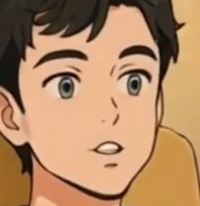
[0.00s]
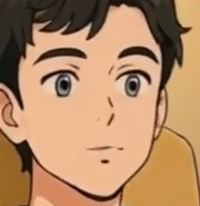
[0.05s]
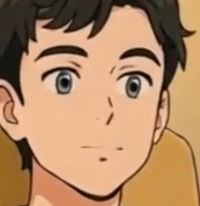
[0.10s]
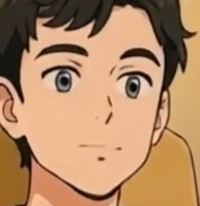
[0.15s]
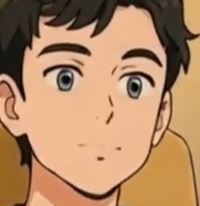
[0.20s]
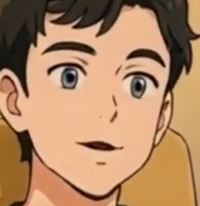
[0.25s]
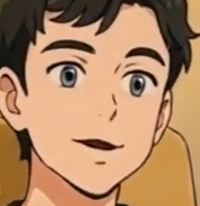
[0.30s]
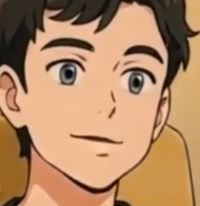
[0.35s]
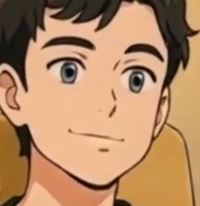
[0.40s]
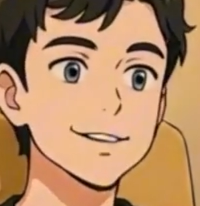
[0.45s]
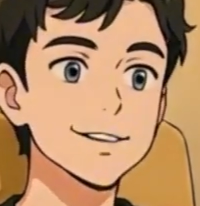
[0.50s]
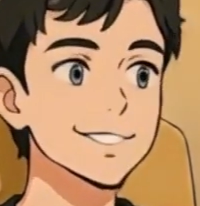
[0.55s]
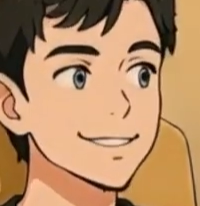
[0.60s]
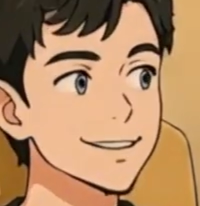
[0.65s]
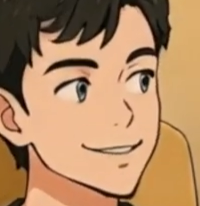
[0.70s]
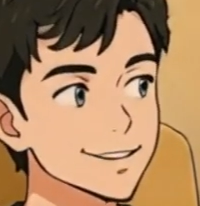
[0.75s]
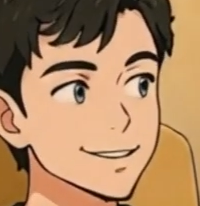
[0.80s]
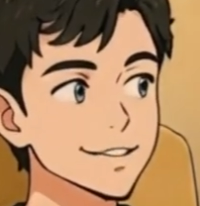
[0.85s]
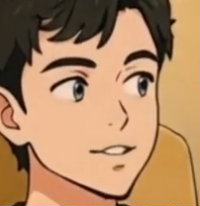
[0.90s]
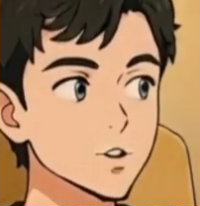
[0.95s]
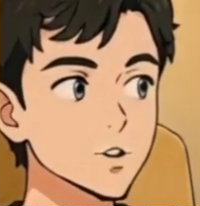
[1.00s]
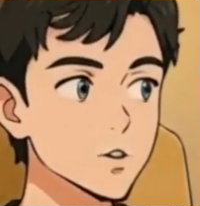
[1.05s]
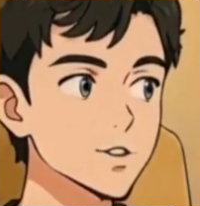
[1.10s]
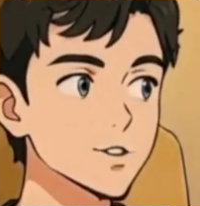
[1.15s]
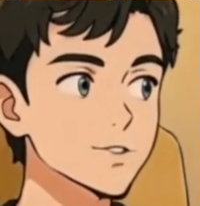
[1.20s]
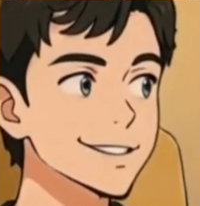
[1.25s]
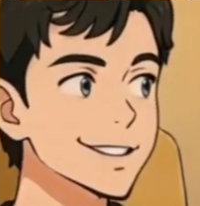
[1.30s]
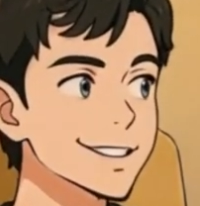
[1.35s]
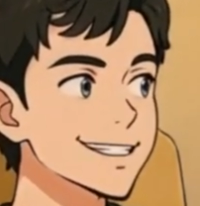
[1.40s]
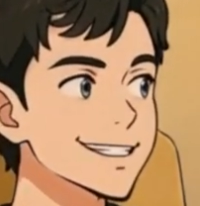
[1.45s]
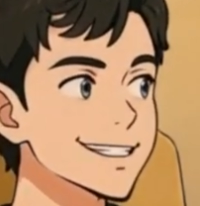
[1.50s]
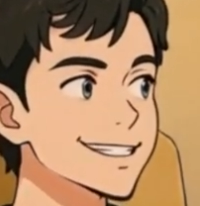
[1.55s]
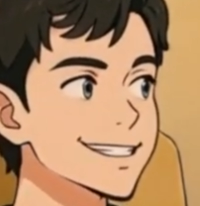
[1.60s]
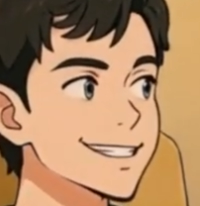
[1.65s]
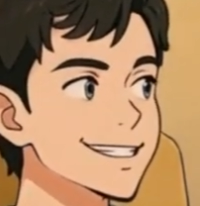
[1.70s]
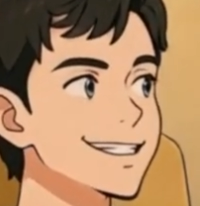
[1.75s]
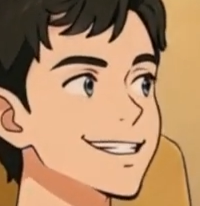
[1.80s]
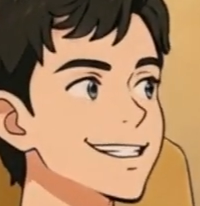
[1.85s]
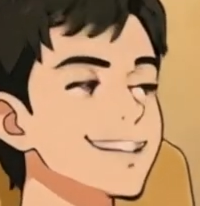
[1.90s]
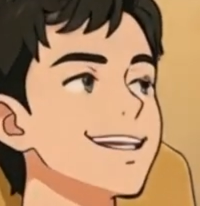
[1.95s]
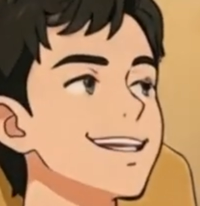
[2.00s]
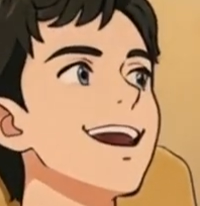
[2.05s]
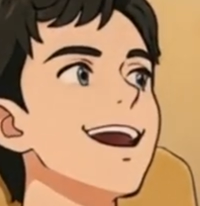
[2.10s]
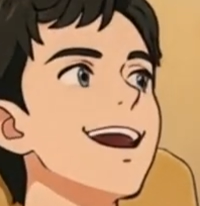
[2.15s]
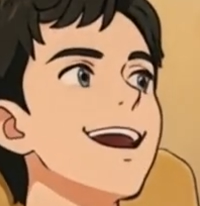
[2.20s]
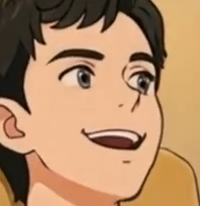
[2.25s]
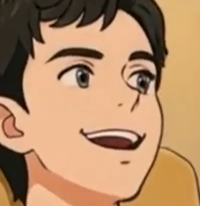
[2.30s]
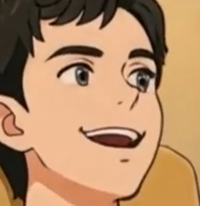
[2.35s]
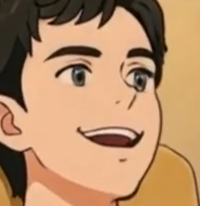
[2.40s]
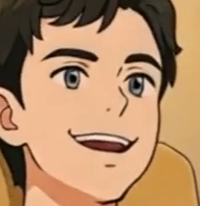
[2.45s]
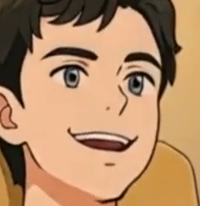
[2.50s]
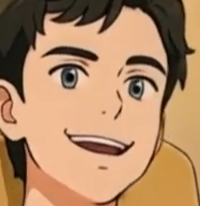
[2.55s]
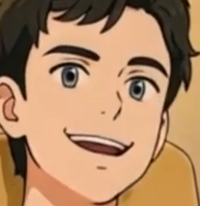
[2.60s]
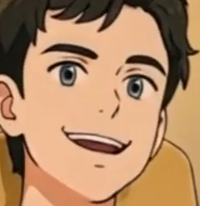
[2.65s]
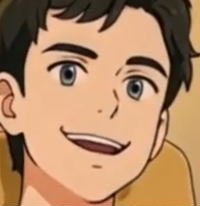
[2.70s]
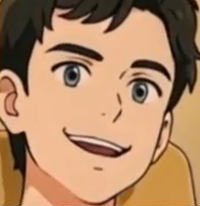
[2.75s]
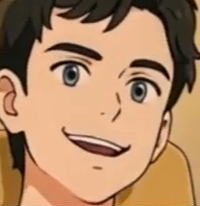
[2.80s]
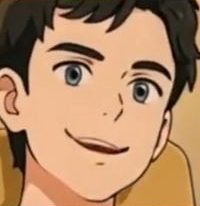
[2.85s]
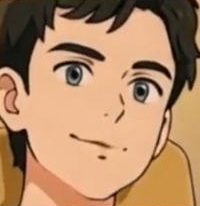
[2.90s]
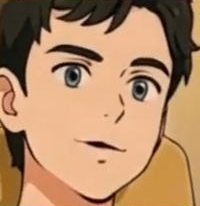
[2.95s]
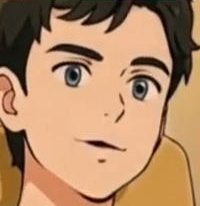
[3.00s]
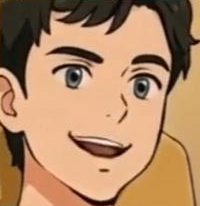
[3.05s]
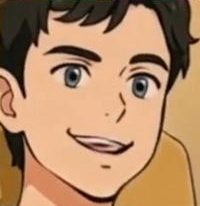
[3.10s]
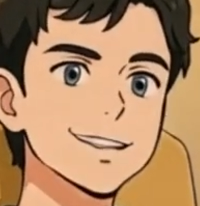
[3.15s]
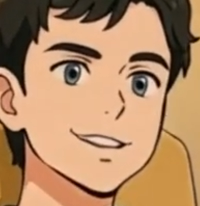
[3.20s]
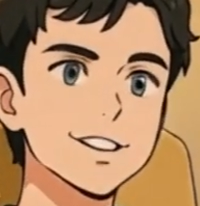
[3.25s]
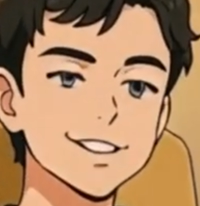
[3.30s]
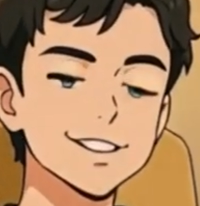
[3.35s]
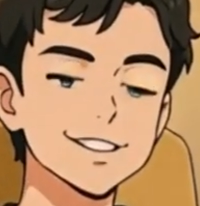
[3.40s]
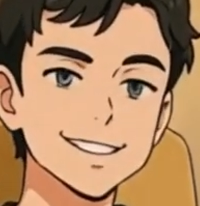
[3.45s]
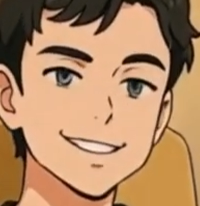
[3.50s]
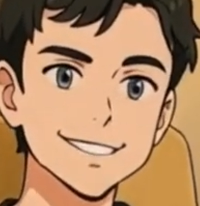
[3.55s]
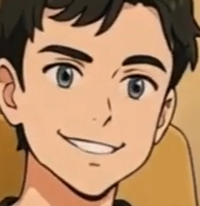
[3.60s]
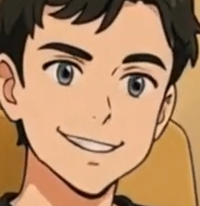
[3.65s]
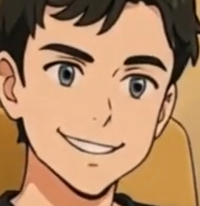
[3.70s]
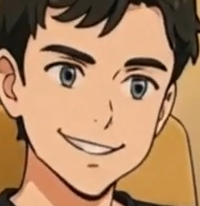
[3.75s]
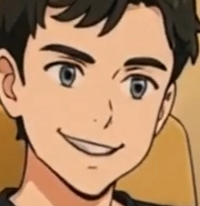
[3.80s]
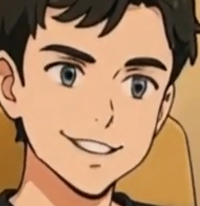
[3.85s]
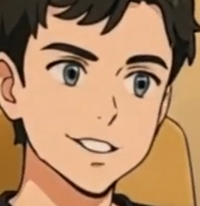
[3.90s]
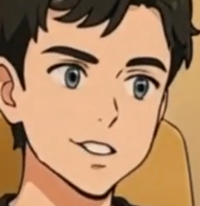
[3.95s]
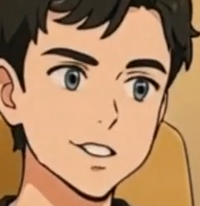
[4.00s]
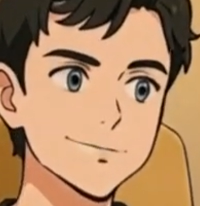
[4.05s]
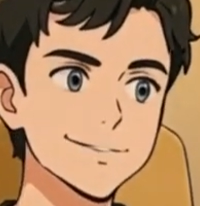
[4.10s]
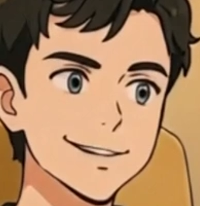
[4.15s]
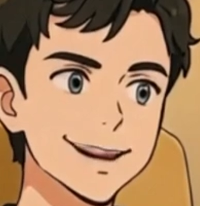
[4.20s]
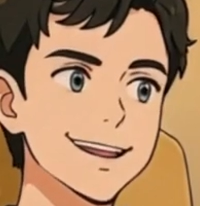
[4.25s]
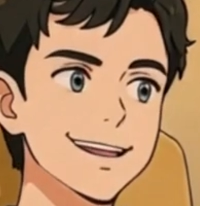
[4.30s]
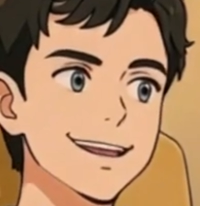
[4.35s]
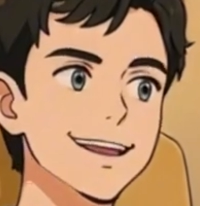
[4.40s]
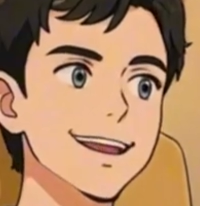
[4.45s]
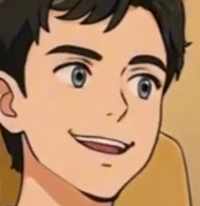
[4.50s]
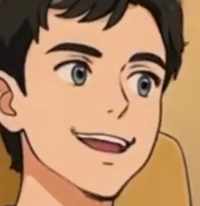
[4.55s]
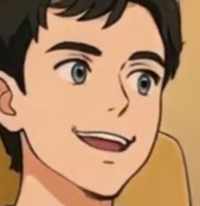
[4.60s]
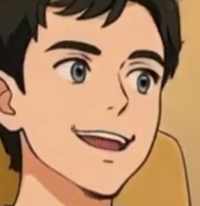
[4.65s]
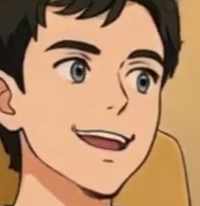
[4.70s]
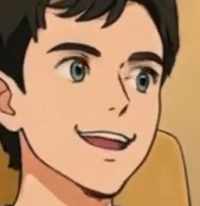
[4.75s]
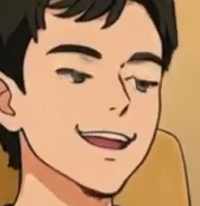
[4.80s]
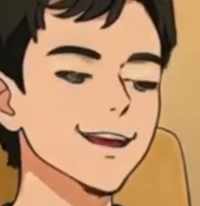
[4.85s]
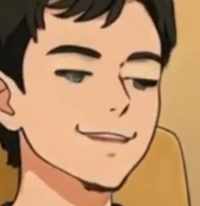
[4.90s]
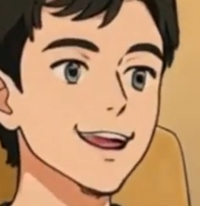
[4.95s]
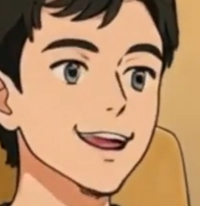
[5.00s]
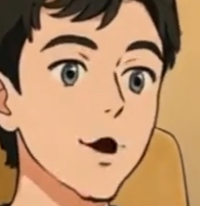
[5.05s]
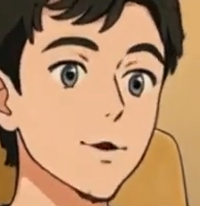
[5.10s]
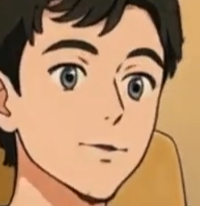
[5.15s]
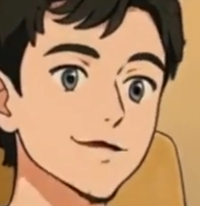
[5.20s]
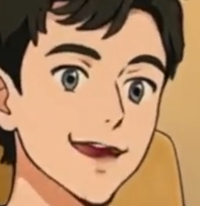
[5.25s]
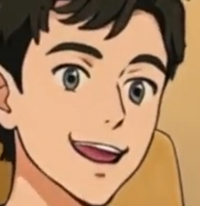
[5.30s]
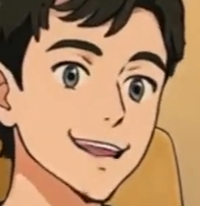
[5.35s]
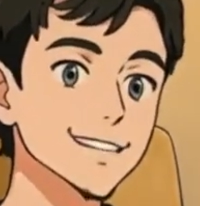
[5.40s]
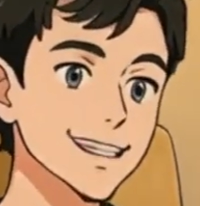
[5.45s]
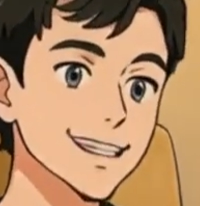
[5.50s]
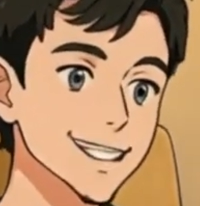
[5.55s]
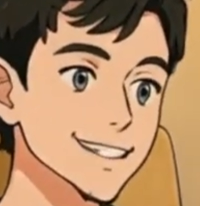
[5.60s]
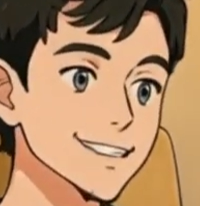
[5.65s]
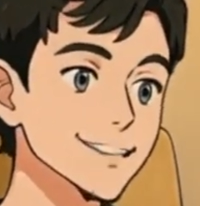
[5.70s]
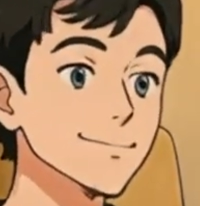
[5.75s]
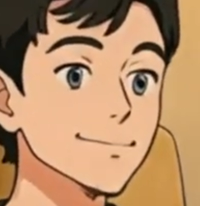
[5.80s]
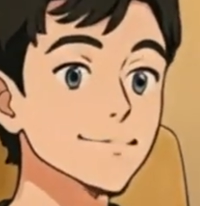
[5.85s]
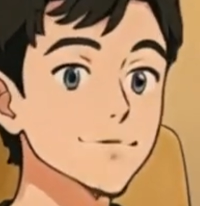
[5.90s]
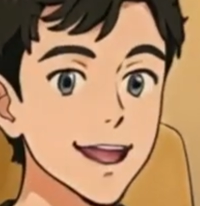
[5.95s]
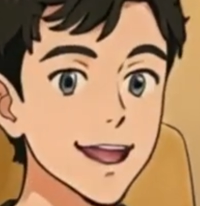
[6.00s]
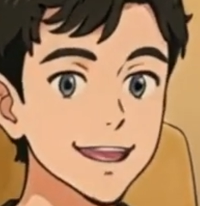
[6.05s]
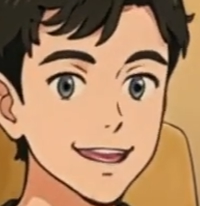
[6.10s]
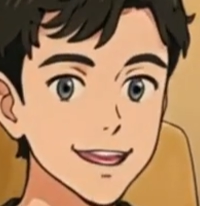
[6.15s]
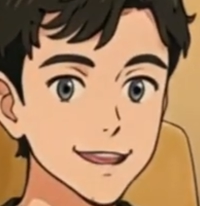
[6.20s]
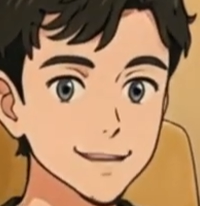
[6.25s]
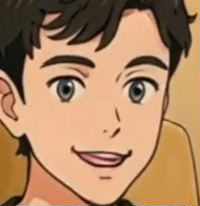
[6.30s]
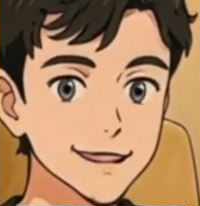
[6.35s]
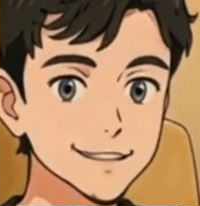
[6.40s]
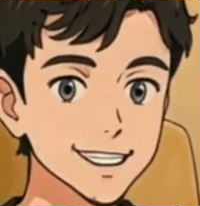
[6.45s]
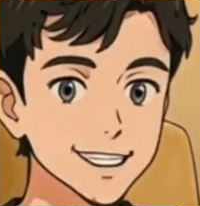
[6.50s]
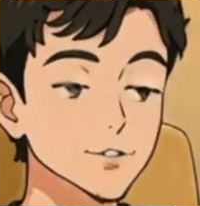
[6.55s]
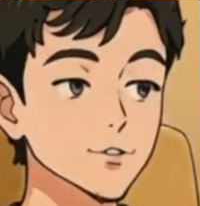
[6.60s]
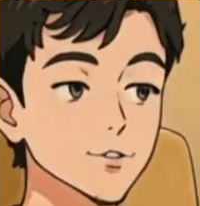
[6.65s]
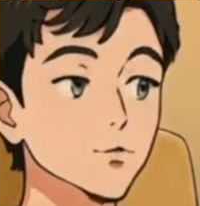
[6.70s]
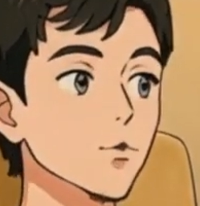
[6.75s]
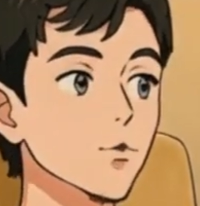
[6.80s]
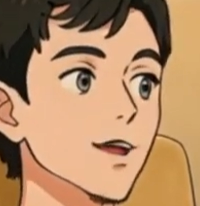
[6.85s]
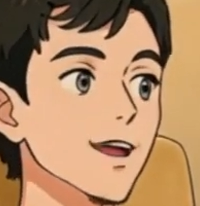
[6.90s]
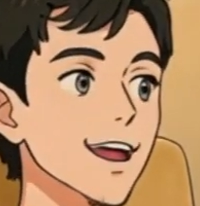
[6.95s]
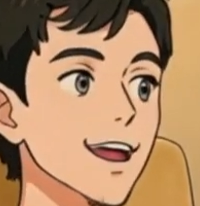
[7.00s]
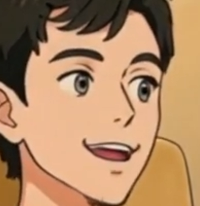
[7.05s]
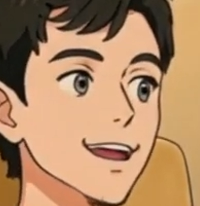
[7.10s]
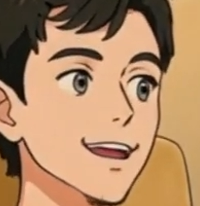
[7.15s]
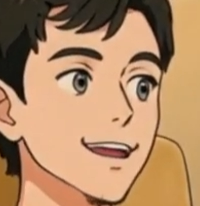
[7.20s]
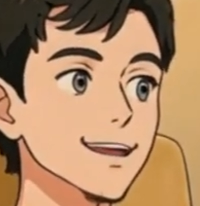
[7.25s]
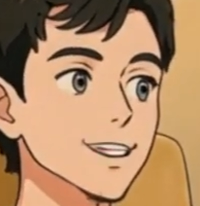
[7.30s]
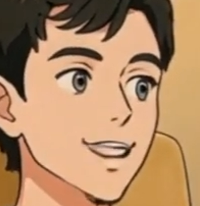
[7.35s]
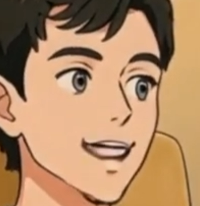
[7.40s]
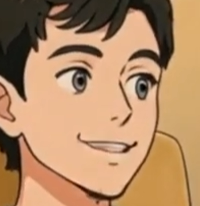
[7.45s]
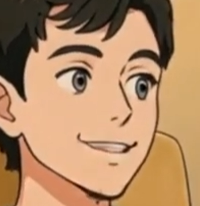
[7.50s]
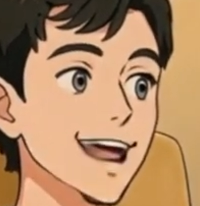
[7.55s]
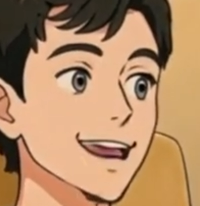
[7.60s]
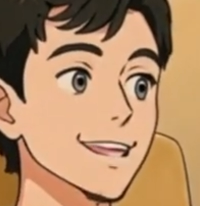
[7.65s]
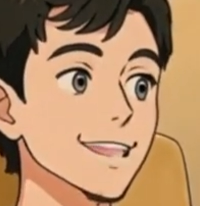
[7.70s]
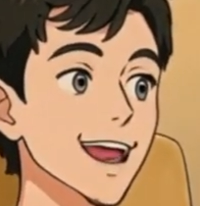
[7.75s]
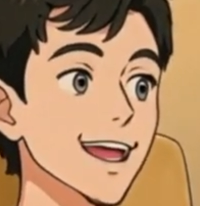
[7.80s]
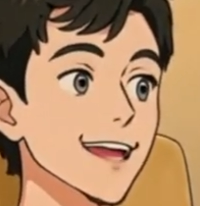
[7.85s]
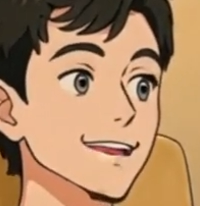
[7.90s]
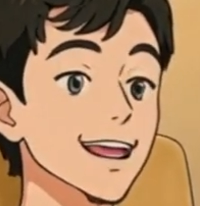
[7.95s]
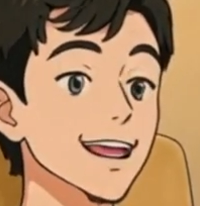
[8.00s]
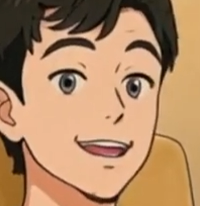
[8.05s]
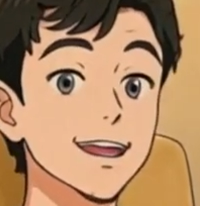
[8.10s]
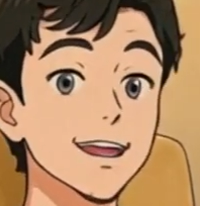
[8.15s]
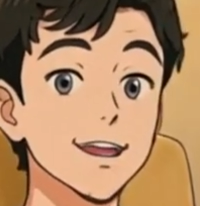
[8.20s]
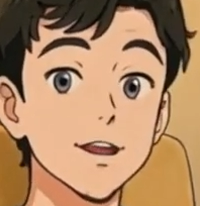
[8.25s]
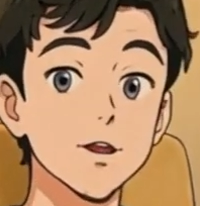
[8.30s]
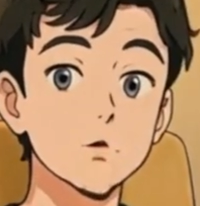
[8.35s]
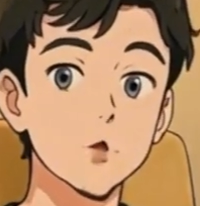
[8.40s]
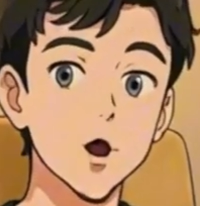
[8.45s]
Tesla referred to this phenomenon as the skin effect, which, which resembled behaviors seen in uneven electrical currents. Through continued experimentation,